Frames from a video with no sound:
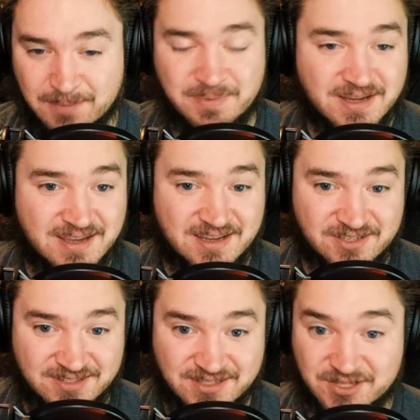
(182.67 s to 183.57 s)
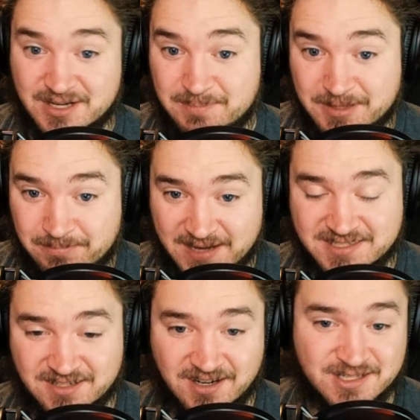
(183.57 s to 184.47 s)
up. These are going to be the
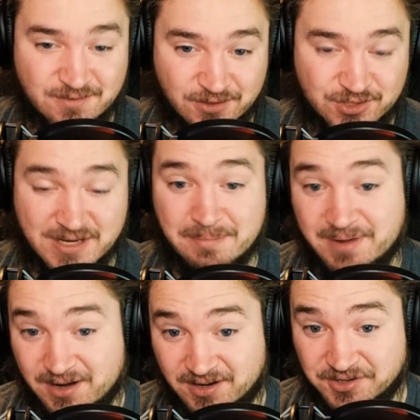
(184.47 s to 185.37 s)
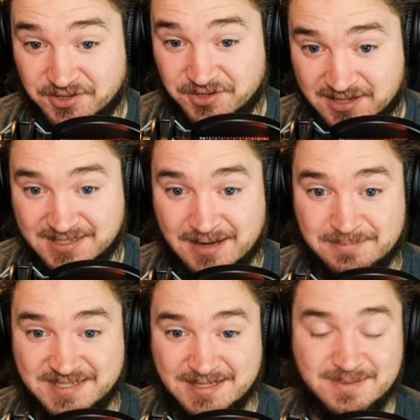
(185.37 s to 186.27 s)
best odds if you're trying to bet on underdog
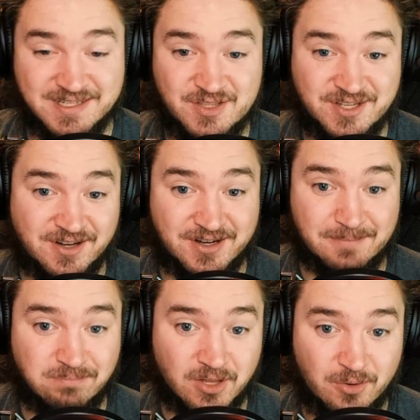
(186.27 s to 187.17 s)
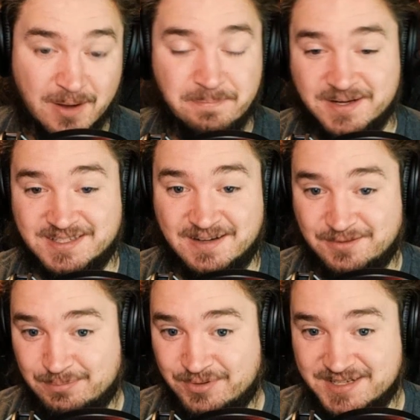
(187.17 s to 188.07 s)
type teams that you think are going to blow up, because
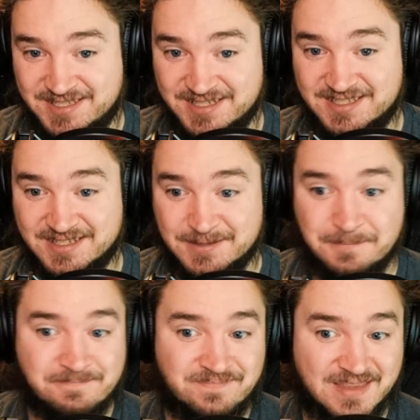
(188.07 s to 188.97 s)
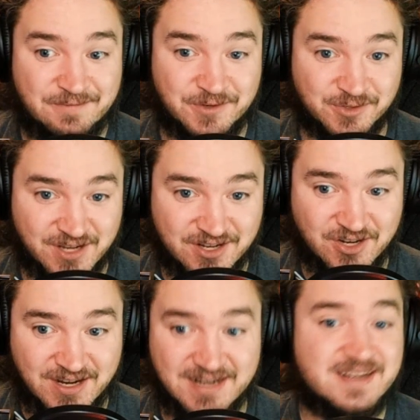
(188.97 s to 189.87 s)
after preseason, if they're looking
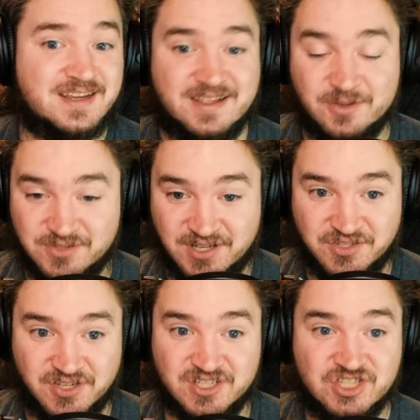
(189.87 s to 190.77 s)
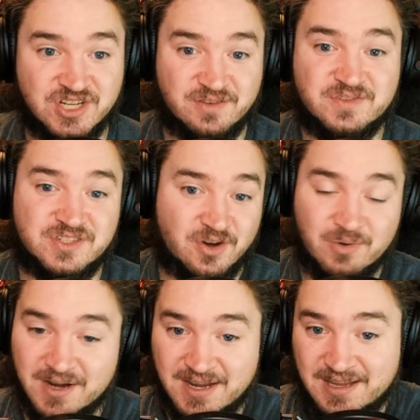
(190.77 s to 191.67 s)
good, those odds are going to shift.
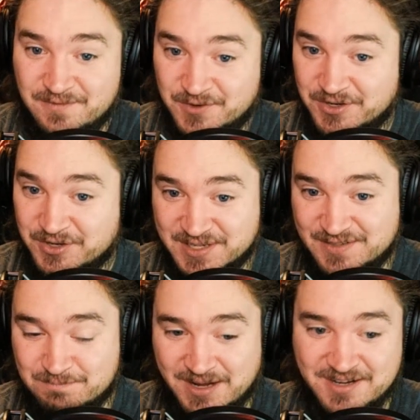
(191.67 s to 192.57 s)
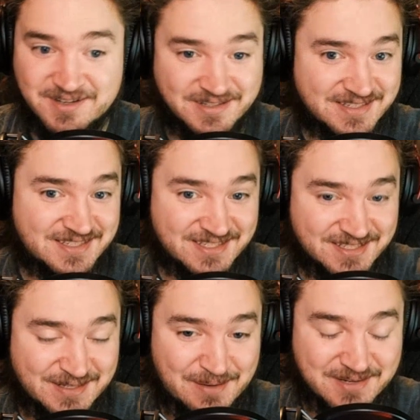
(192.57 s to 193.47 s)
So if you're an aggressive bettor, this is
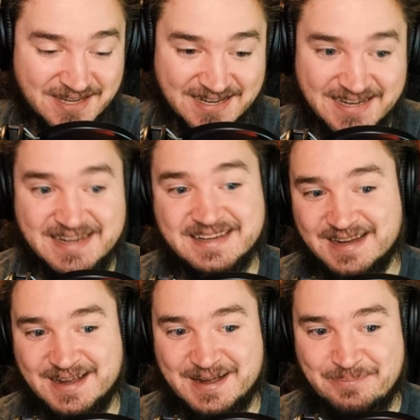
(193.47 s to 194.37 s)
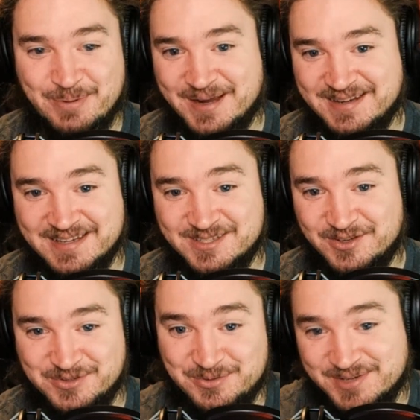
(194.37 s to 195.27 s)
the time to get in, but it's
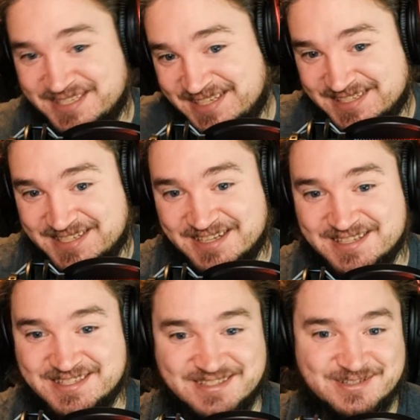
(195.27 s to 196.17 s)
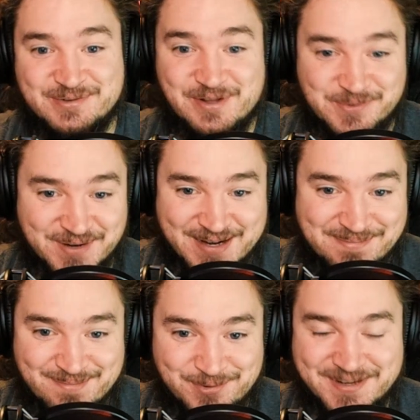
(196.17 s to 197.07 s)
also the riskiest because who knows what could
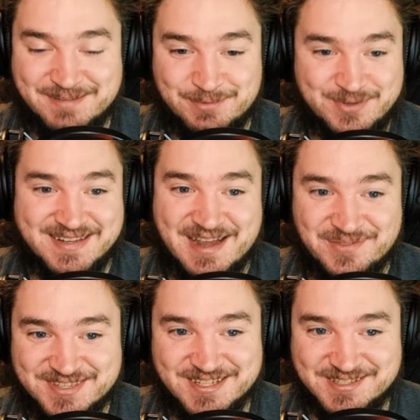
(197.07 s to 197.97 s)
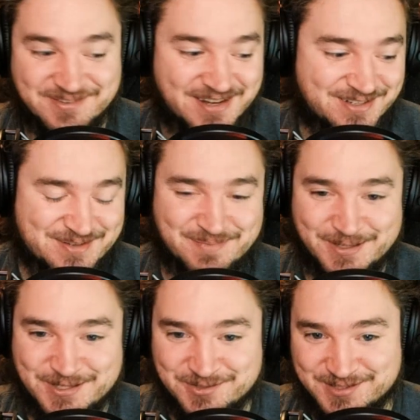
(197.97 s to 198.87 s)
happen between now and the season, right? There could
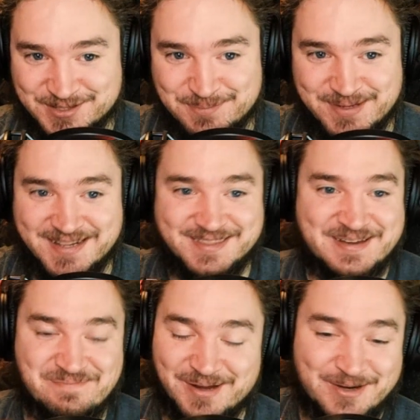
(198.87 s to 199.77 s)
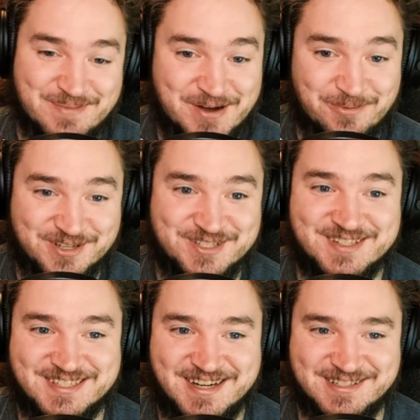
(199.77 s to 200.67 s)
be injuries, there could be anything. But no matter what you
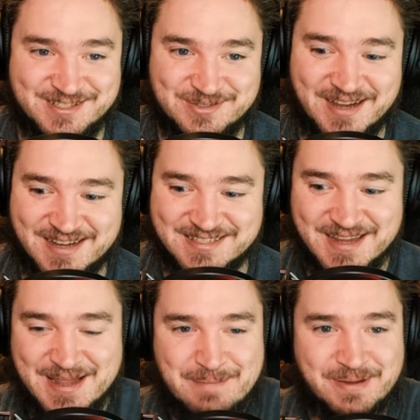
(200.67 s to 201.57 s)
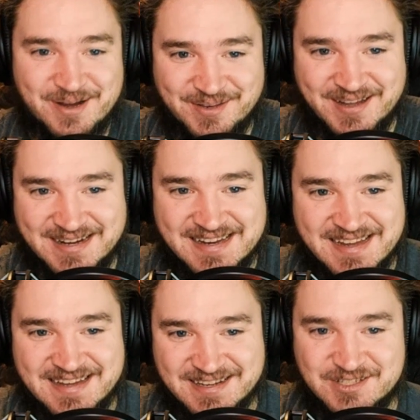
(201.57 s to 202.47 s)
decide to do, guys, BetOnline
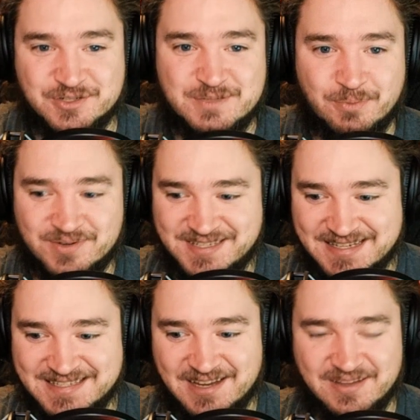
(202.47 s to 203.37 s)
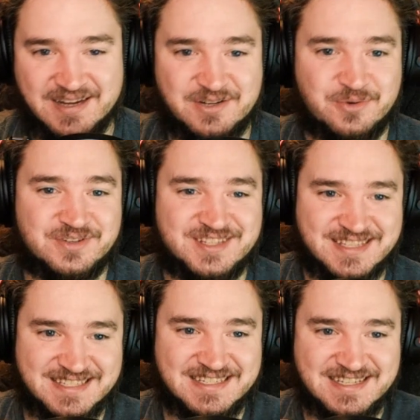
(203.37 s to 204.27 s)
is your sports intel headquarters
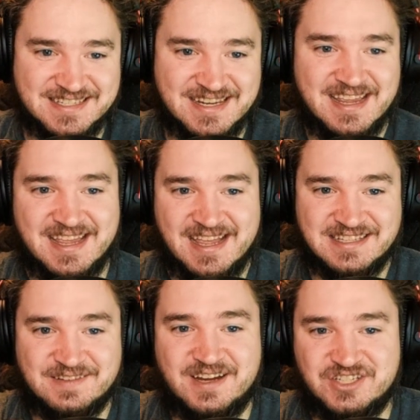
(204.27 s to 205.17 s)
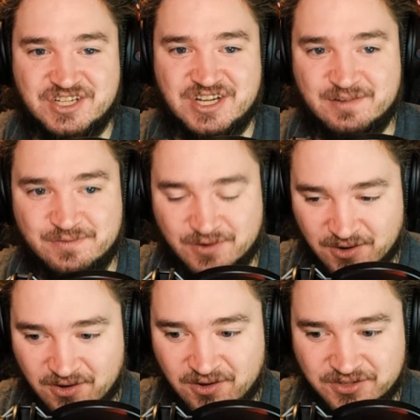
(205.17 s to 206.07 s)
this season, as they've got you covered
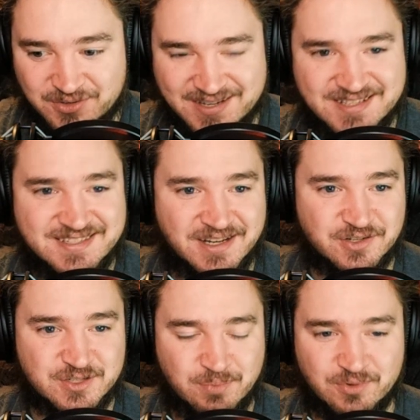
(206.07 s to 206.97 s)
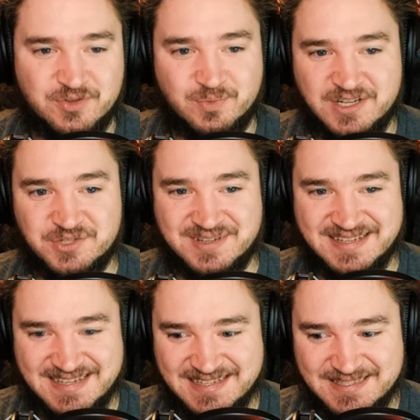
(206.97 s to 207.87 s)
for all your insider sports
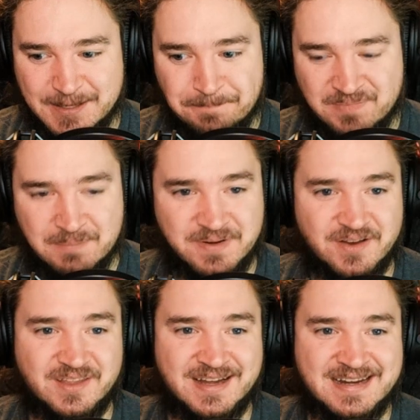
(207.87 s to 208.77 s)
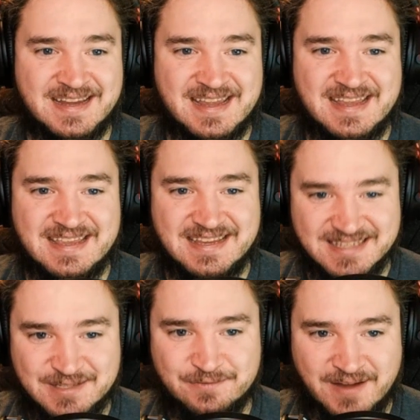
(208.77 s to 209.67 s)
wagering needs. BetOnline
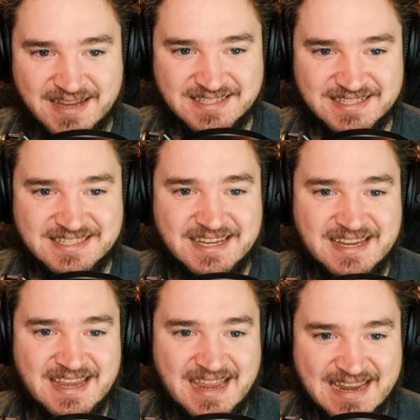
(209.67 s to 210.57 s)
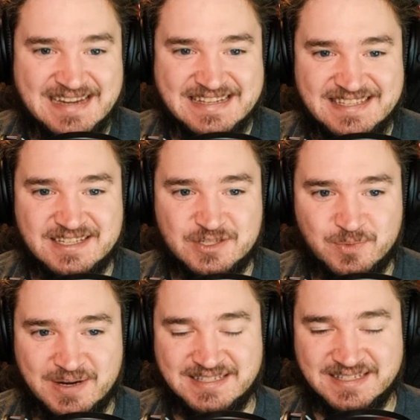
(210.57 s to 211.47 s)
is the fastest and easiest
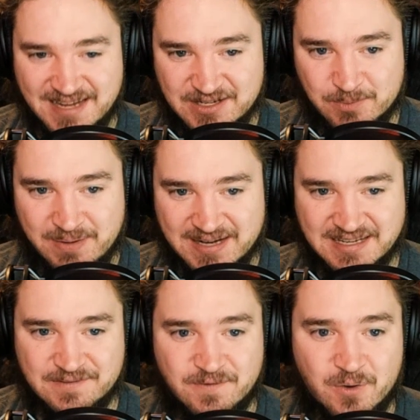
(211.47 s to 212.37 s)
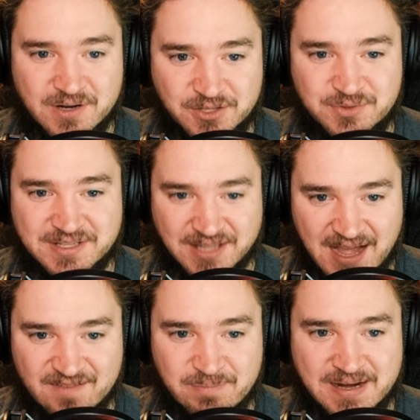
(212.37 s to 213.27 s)
way to get your betting info, including
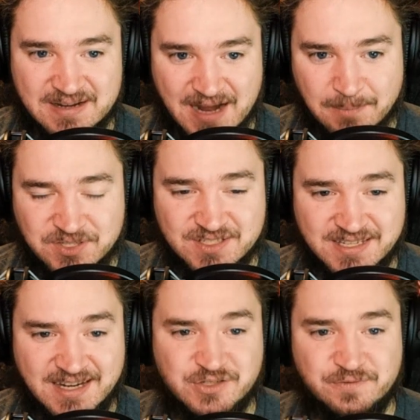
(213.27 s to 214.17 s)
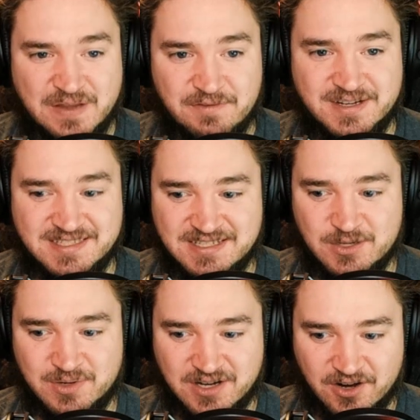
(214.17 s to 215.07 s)
live betting options and your favorite
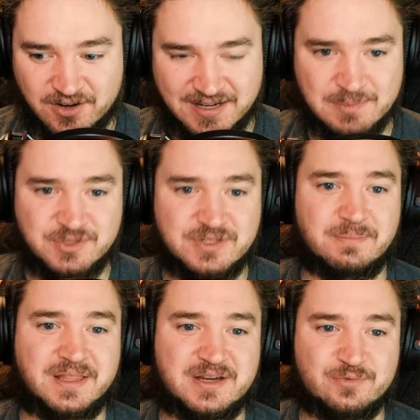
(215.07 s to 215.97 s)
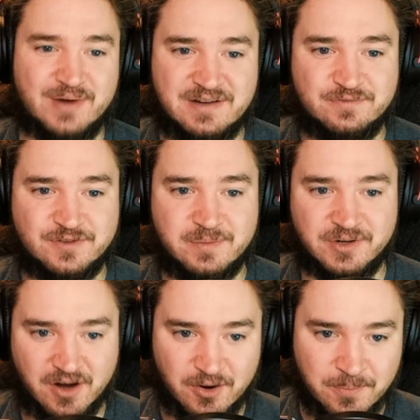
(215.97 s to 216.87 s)
casino and card games you can play right from
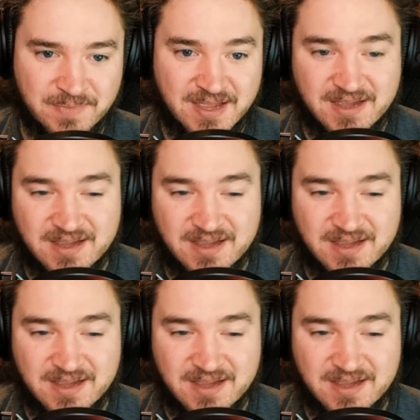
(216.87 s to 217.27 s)
your home.